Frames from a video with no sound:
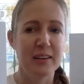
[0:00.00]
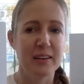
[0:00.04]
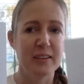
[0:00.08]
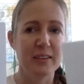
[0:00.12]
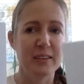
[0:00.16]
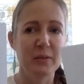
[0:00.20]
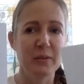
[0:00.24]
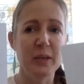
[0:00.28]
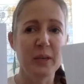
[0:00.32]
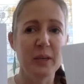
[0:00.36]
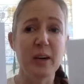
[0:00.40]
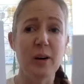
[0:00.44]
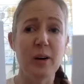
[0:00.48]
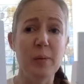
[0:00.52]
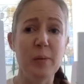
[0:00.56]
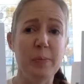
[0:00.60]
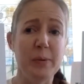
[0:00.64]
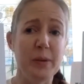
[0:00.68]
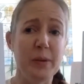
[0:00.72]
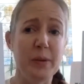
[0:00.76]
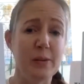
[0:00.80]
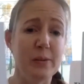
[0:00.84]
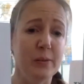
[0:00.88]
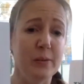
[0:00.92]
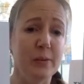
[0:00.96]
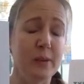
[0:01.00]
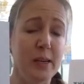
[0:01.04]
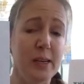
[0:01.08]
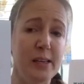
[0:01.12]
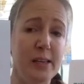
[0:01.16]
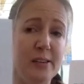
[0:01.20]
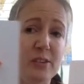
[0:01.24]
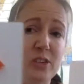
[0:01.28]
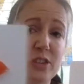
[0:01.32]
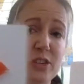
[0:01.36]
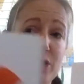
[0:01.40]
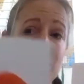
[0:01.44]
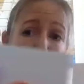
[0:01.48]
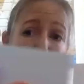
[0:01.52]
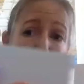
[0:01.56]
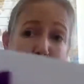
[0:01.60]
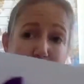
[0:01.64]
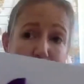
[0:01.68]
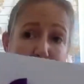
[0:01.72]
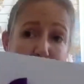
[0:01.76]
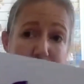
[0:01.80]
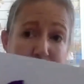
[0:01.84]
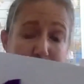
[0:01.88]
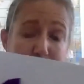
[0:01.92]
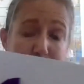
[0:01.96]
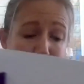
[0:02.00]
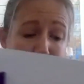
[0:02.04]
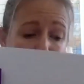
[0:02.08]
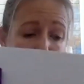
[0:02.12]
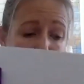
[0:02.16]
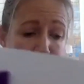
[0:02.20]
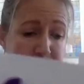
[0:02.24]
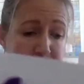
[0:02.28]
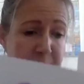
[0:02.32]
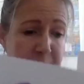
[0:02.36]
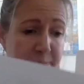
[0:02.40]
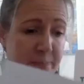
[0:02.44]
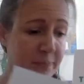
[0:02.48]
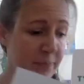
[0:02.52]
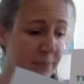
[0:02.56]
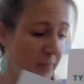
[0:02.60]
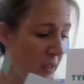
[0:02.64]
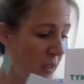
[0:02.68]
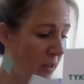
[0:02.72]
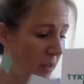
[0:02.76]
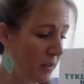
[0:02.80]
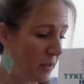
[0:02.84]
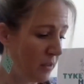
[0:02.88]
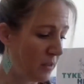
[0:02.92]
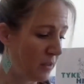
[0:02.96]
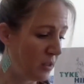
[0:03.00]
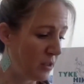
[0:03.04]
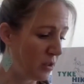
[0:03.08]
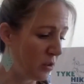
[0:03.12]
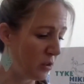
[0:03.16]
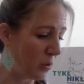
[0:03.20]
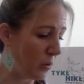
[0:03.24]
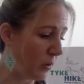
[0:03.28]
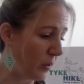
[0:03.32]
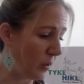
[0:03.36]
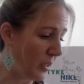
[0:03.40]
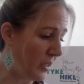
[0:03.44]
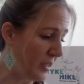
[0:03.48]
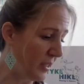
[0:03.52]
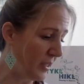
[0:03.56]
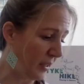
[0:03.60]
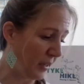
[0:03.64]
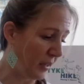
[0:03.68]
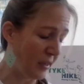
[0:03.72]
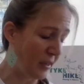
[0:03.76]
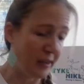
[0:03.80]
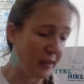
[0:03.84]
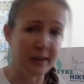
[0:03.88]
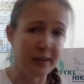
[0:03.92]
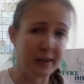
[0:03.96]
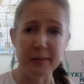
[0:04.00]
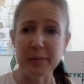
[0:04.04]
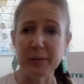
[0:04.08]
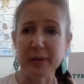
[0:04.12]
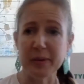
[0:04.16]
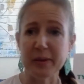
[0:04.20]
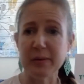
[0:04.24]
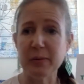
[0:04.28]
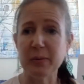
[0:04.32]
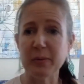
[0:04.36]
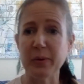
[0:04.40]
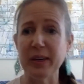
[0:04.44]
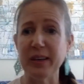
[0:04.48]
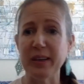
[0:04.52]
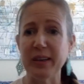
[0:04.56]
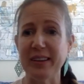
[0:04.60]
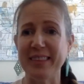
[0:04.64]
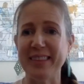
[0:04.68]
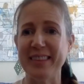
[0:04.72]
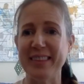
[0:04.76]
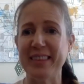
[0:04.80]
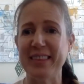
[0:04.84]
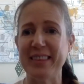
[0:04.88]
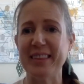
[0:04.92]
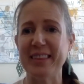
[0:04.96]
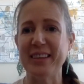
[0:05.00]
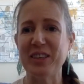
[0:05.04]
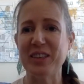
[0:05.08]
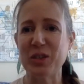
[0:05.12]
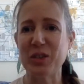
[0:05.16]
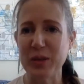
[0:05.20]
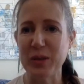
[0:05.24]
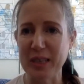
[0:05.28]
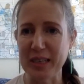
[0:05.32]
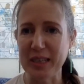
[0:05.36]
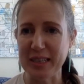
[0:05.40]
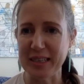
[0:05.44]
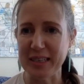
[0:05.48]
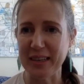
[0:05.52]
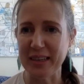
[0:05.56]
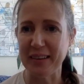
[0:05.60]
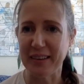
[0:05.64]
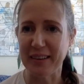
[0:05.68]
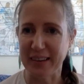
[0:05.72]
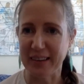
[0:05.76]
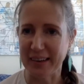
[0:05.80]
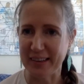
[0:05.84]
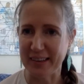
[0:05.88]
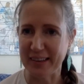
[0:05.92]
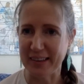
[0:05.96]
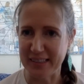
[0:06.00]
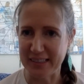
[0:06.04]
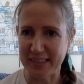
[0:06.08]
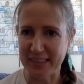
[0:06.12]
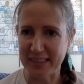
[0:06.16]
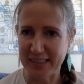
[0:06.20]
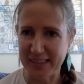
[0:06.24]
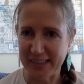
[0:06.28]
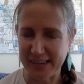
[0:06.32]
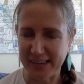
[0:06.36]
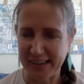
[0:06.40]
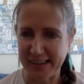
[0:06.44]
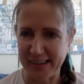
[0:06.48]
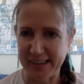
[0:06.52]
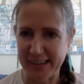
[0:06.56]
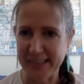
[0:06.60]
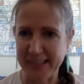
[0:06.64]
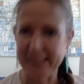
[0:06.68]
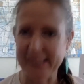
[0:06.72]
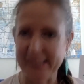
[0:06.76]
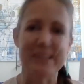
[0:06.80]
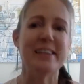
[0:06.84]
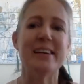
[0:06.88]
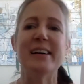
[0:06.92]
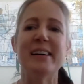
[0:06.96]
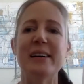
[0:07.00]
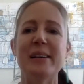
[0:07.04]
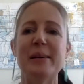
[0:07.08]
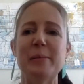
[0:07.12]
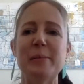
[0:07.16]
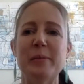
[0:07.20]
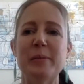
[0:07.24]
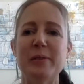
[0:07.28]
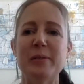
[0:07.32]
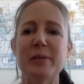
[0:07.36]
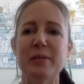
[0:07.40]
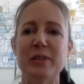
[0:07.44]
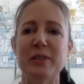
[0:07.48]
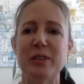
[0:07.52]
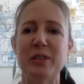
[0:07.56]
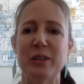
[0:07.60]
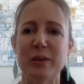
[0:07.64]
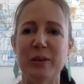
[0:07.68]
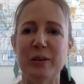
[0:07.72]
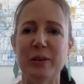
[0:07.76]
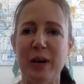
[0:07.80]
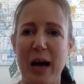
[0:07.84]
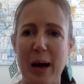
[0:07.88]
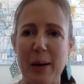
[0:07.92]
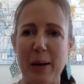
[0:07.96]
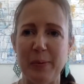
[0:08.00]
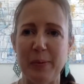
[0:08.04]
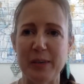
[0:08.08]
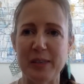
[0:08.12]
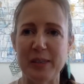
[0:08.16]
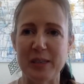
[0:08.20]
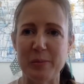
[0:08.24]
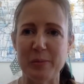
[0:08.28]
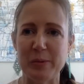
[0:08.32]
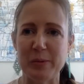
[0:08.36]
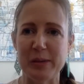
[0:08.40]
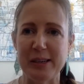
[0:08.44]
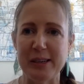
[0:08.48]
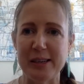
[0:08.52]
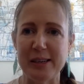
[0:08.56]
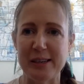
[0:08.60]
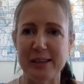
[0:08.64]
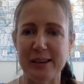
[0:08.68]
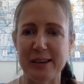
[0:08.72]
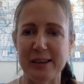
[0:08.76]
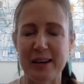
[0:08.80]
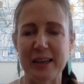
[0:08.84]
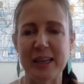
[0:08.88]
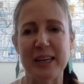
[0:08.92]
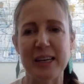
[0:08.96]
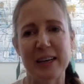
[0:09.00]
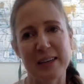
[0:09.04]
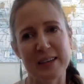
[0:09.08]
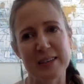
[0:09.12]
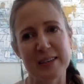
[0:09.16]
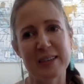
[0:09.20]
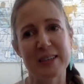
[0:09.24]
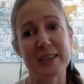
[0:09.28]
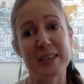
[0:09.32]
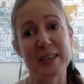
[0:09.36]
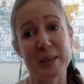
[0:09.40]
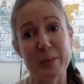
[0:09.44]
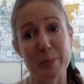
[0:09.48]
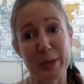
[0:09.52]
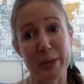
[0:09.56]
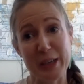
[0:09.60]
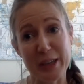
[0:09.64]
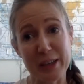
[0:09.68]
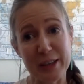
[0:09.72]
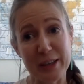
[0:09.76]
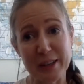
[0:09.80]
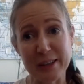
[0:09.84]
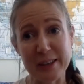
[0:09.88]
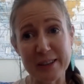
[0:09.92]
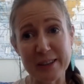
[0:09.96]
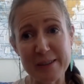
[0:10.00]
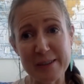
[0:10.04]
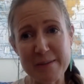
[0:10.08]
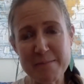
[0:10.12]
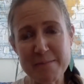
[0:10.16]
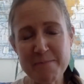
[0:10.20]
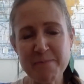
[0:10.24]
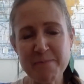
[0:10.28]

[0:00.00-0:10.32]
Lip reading: we hope you enjoyed story time with Trees Atlanta today. I'm so happy to be a guest speaker.